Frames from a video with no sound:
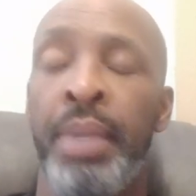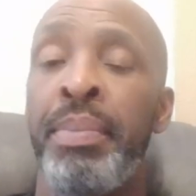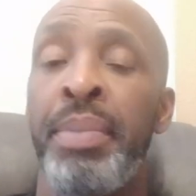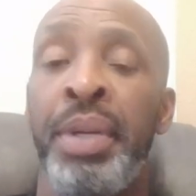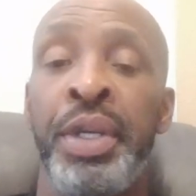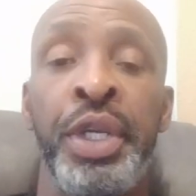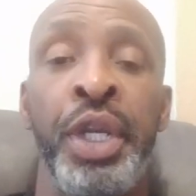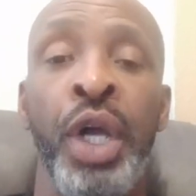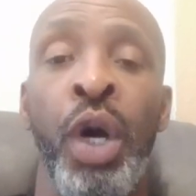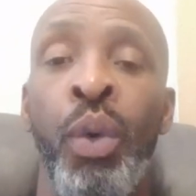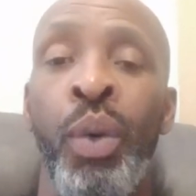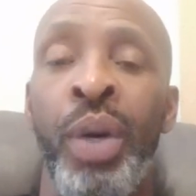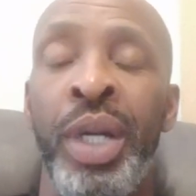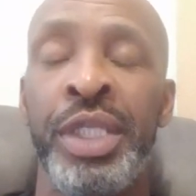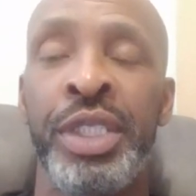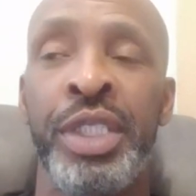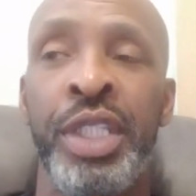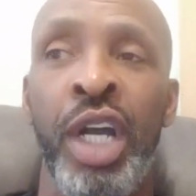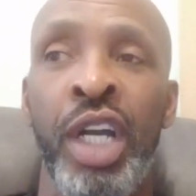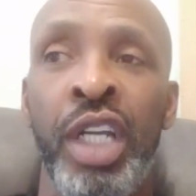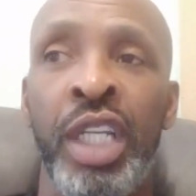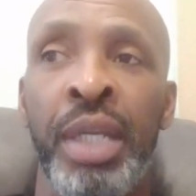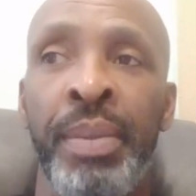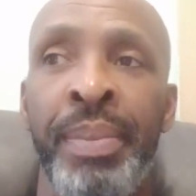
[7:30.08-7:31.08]
But no one's
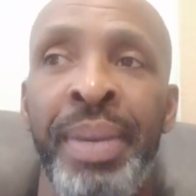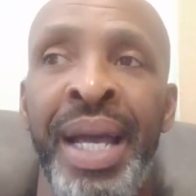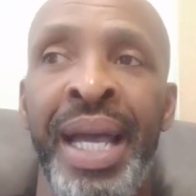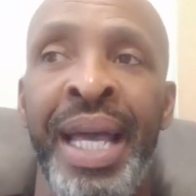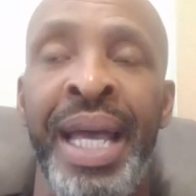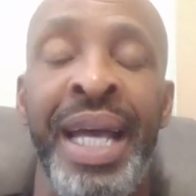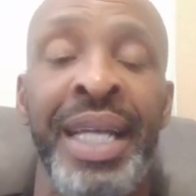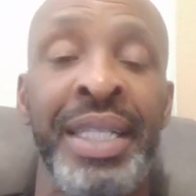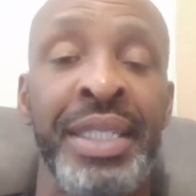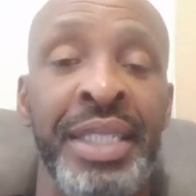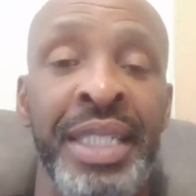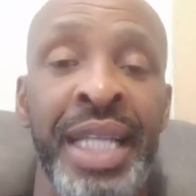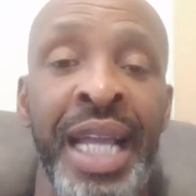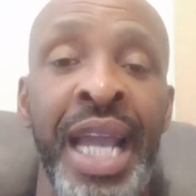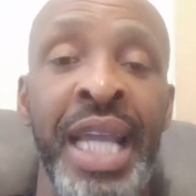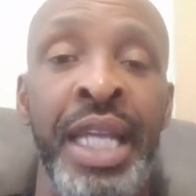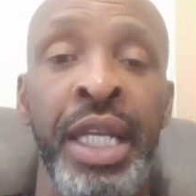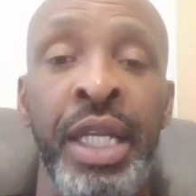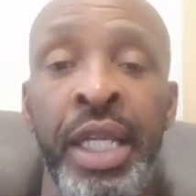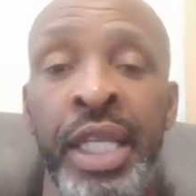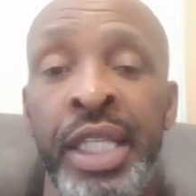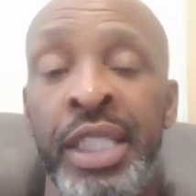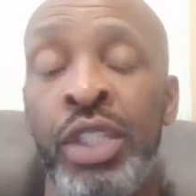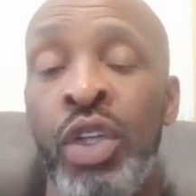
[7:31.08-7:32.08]
talking about how
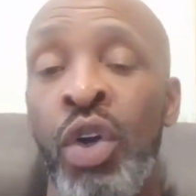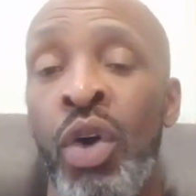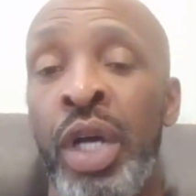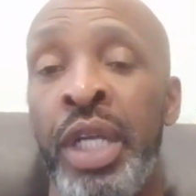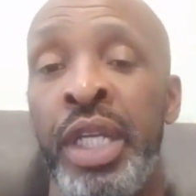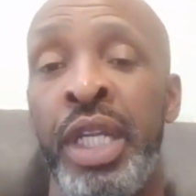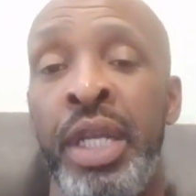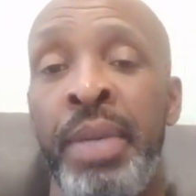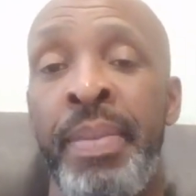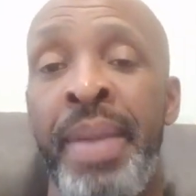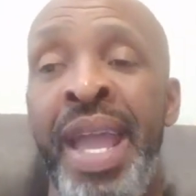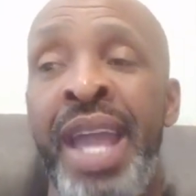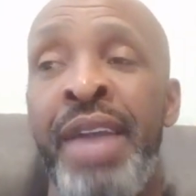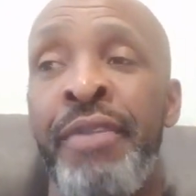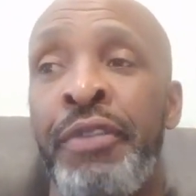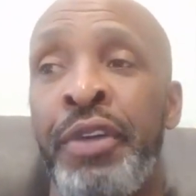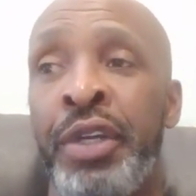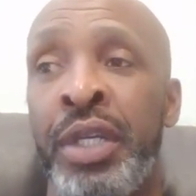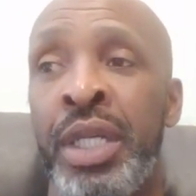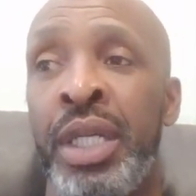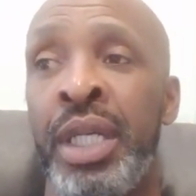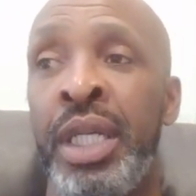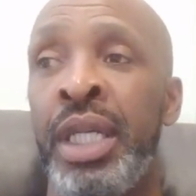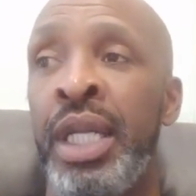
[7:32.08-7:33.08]
China is going into
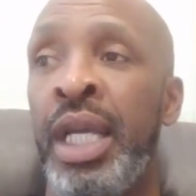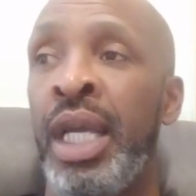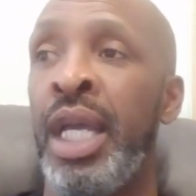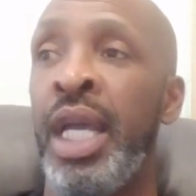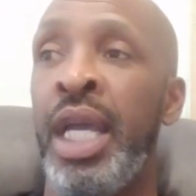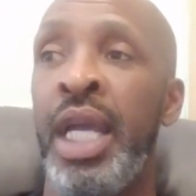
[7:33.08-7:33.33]
Africa